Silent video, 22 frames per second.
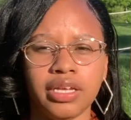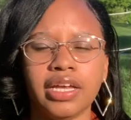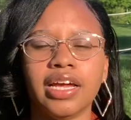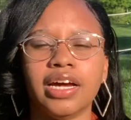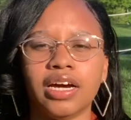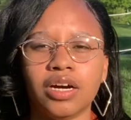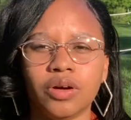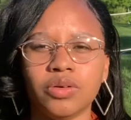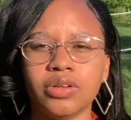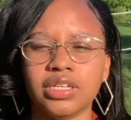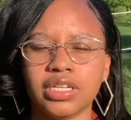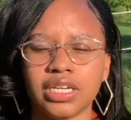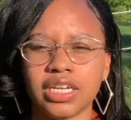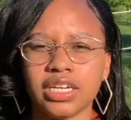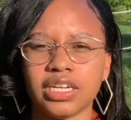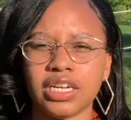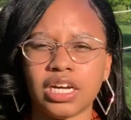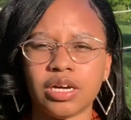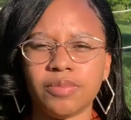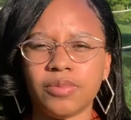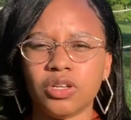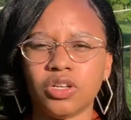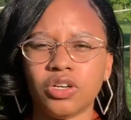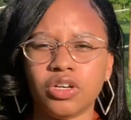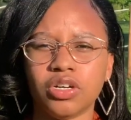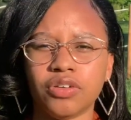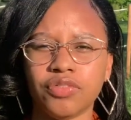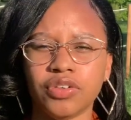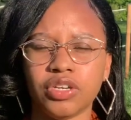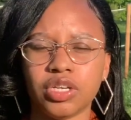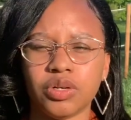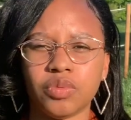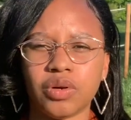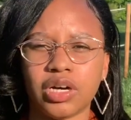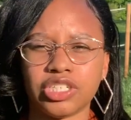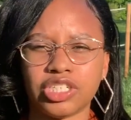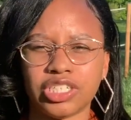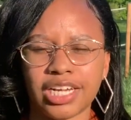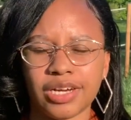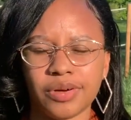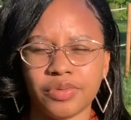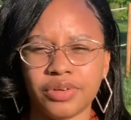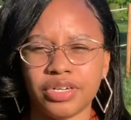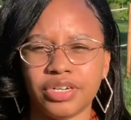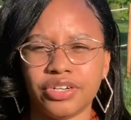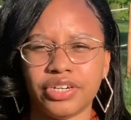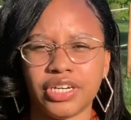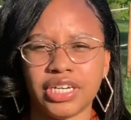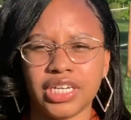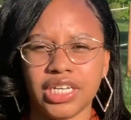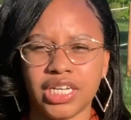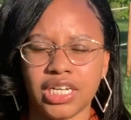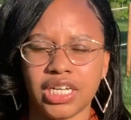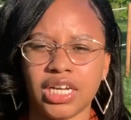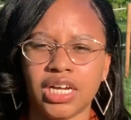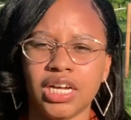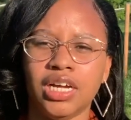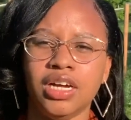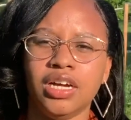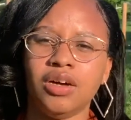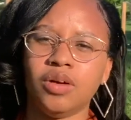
Yeah, I will link it down below if you didn't watch that one already.